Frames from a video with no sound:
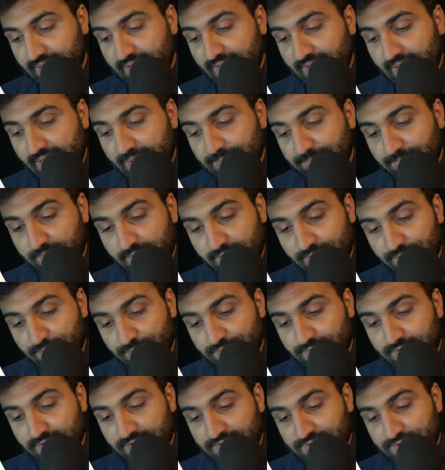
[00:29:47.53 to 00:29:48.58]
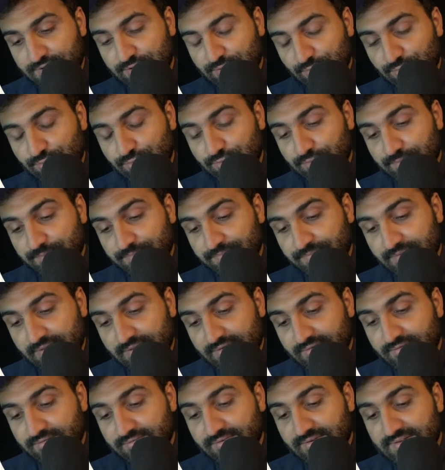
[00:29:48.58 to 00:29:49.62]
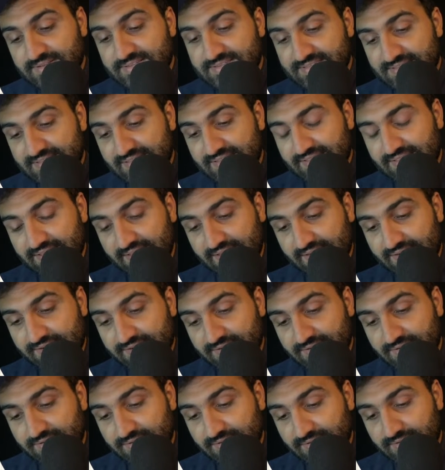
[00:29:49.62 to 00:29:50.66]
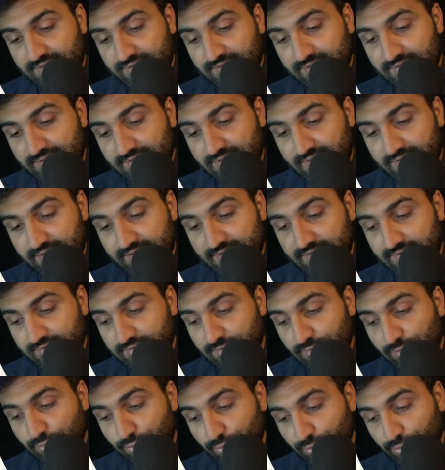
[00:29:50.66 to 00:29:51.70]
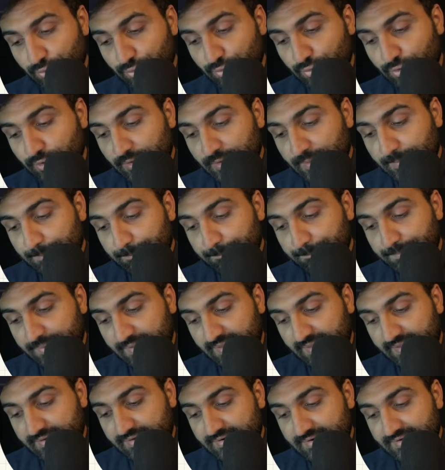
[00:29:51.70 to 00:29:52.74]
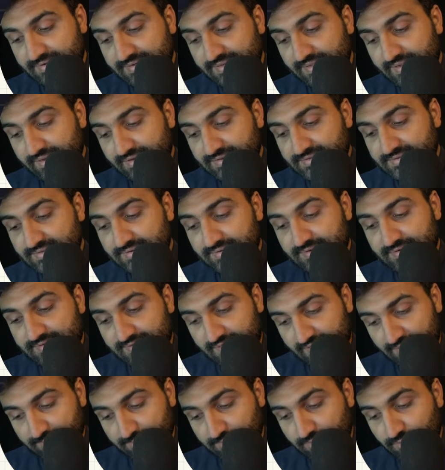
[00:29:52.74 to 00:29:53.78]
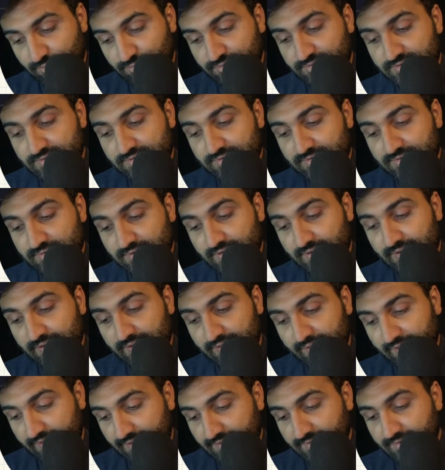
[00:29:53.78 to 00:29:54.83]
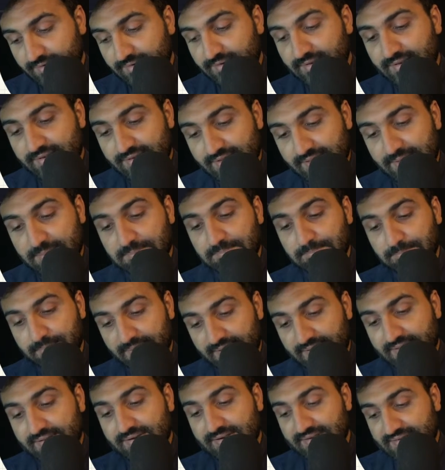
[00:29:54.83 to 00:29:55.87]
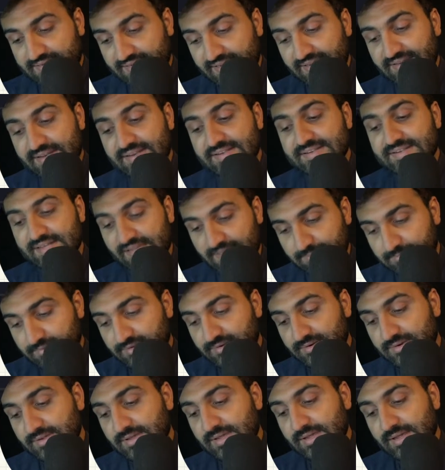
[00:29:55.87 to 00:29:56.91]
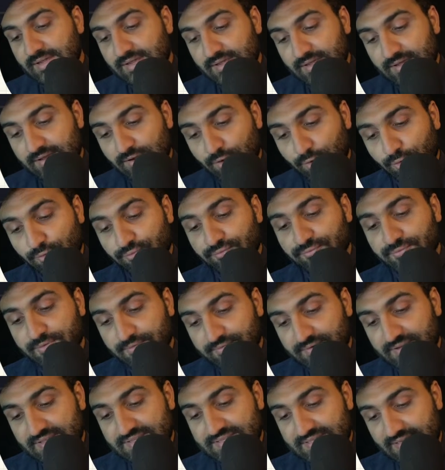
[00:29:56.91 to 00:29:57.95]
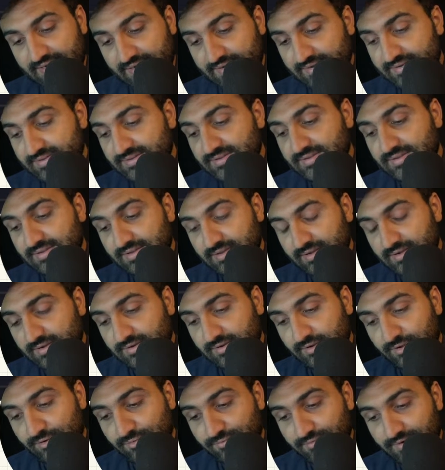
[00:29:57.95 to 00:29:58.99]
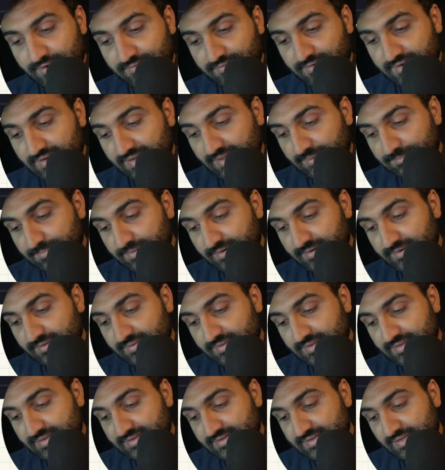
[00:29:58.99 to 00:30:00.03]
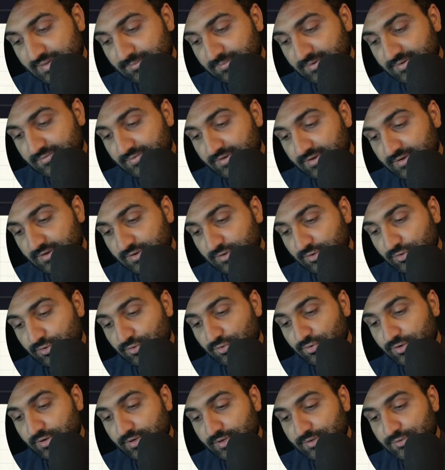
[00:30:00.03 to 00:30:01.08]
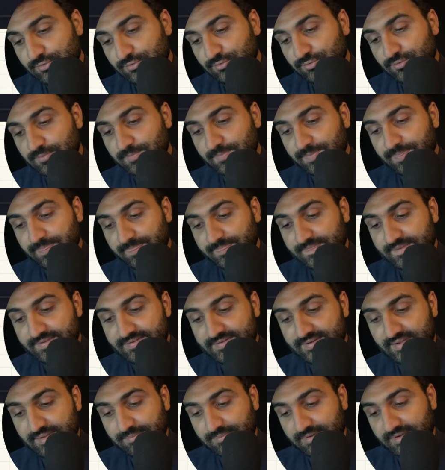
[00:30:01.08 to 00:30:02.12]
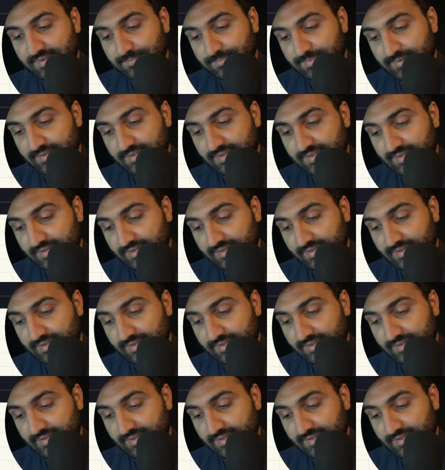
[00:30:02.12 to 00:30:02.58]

and micro task queue will see that like, oh, B contains timeout again, like B contain a timer of 50 seconds. Now what will happen, this timer will go into this timer API